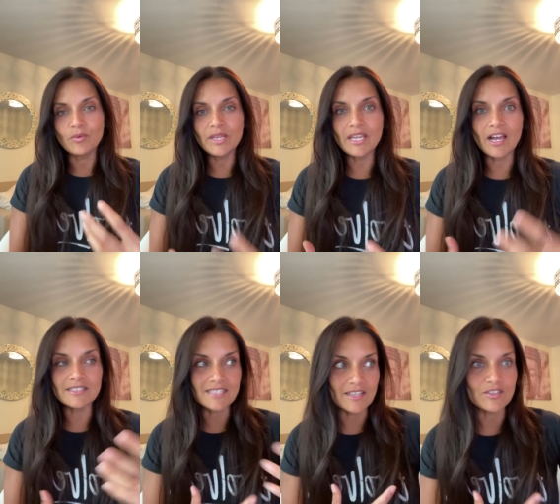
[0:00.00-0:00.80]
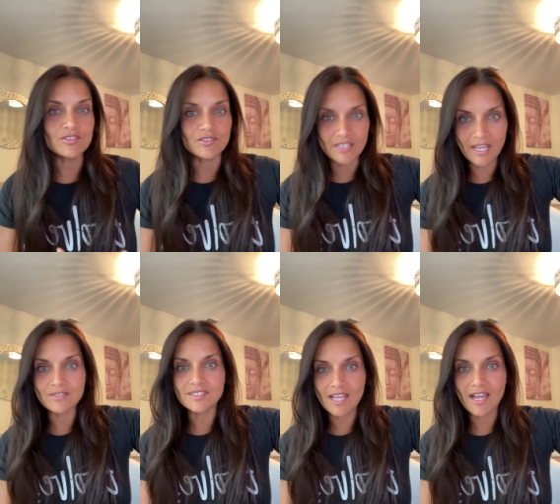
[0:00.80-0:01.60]
we are tethered to the
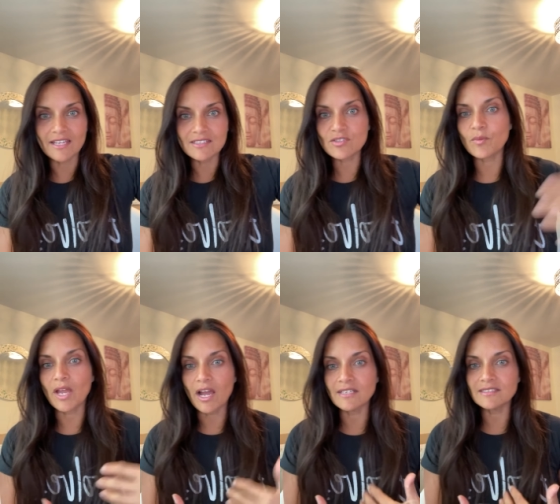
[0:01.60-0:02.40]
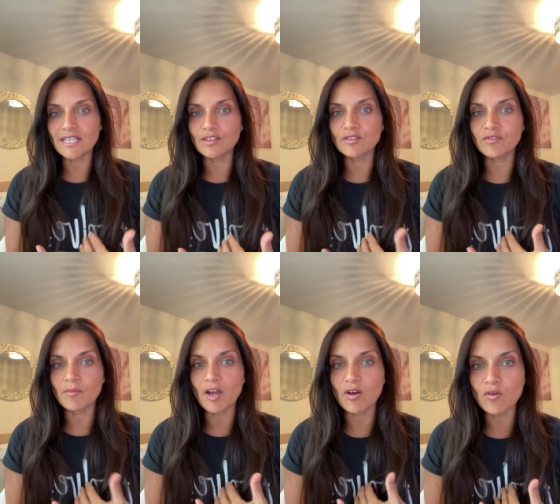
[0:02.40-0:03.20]
outside, so we're untethered
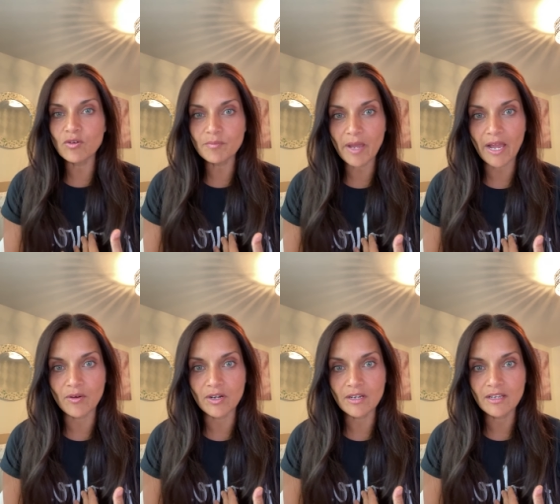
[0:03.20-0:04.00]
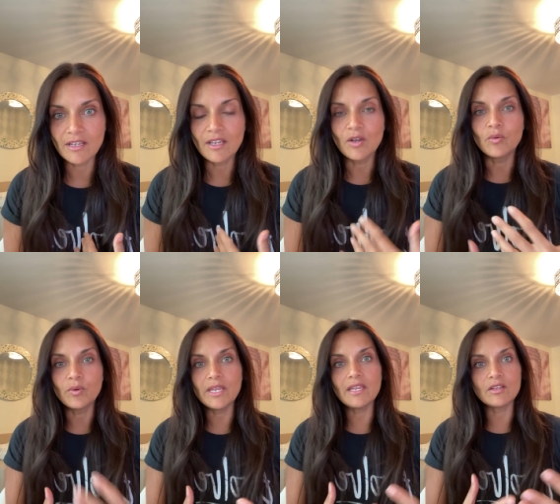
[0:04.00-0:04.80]
from our own power.
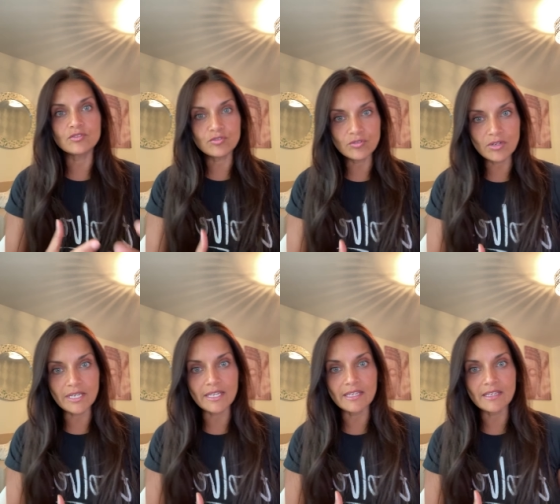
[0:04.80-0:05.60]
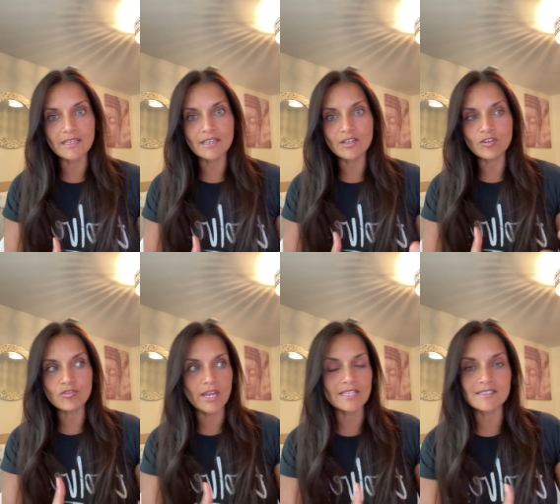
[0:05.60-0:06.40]
We truly
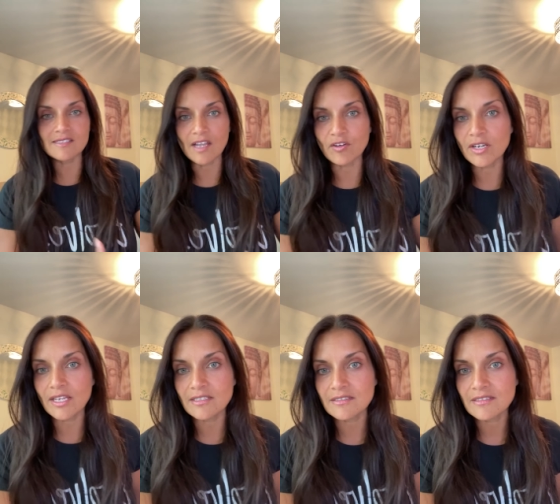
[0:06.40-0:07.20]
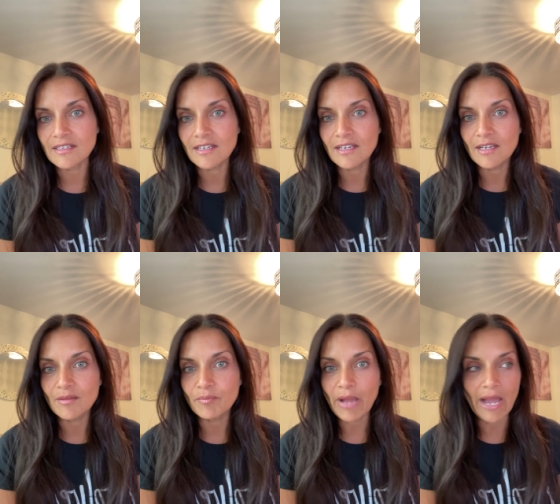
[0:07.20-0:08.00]
create surrogate
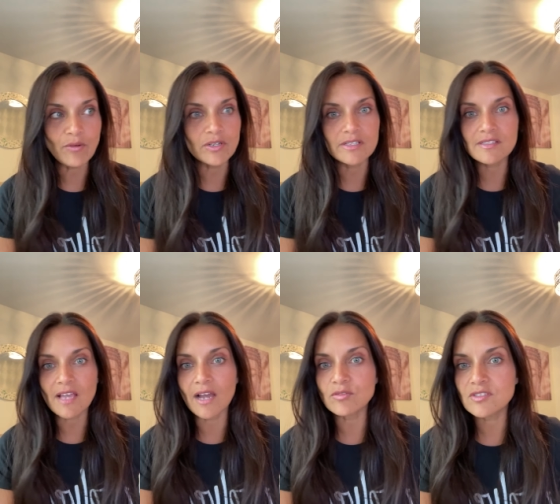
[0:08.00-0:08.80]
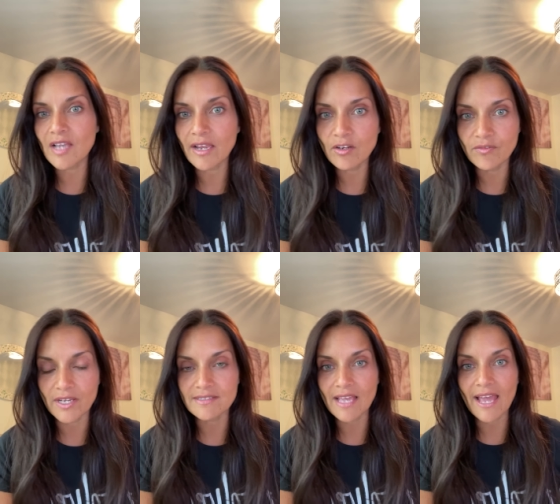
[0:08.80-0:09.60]
powers outside of
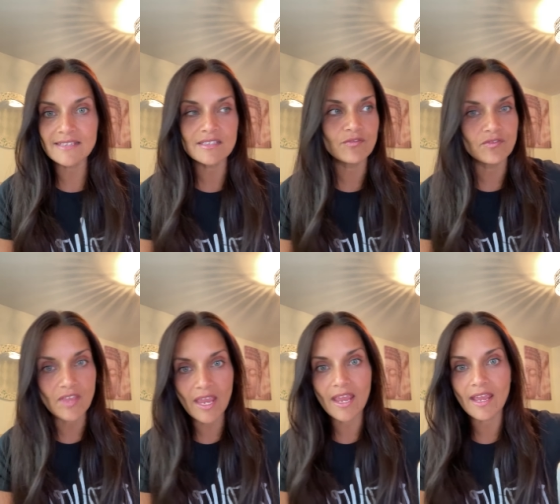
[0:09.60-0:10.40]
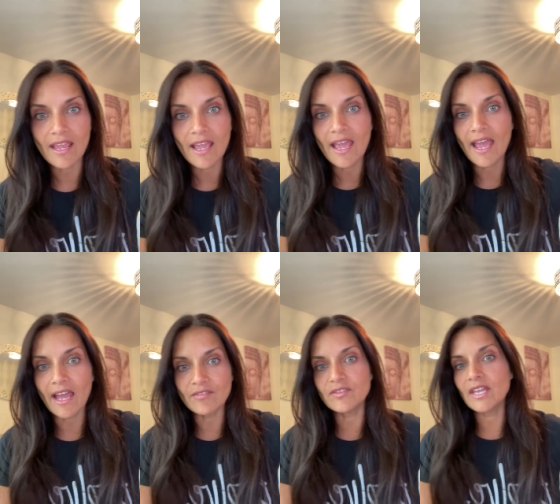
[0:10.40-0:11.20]
us as if they
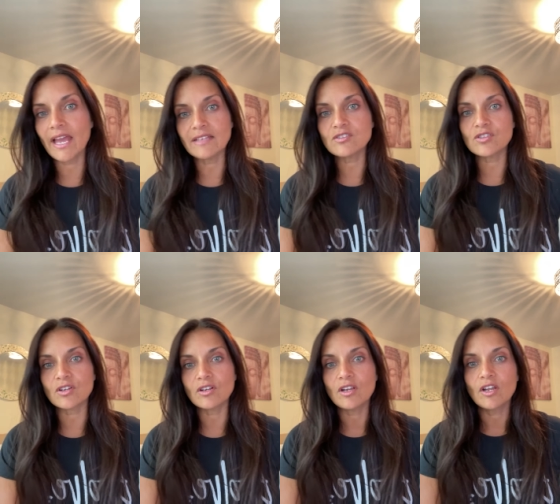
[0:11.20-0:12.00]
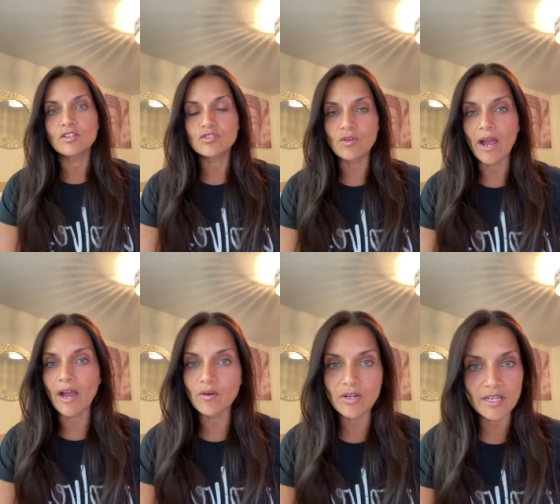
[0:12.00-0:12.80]
have the answer to
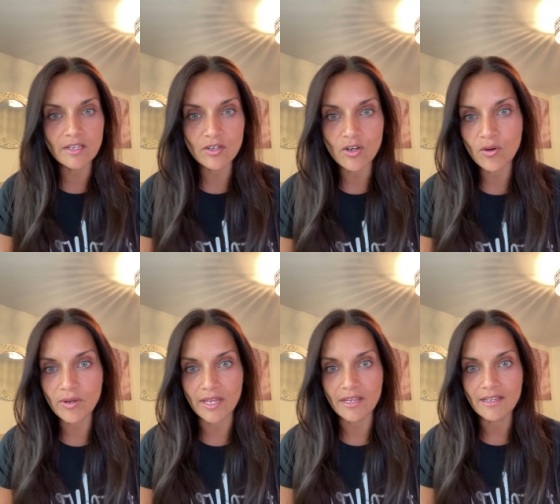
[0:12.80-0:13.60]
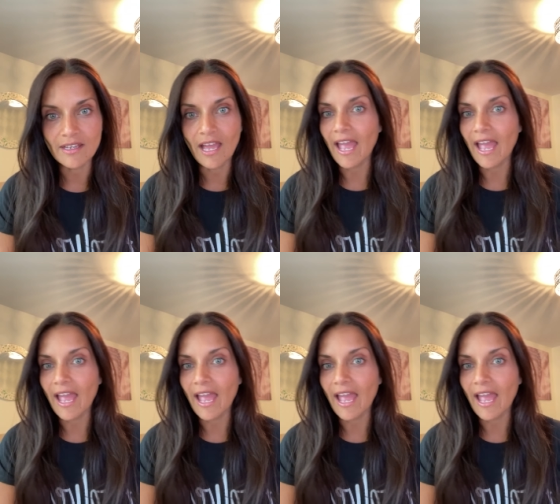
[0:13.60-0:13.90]
our inner knowing.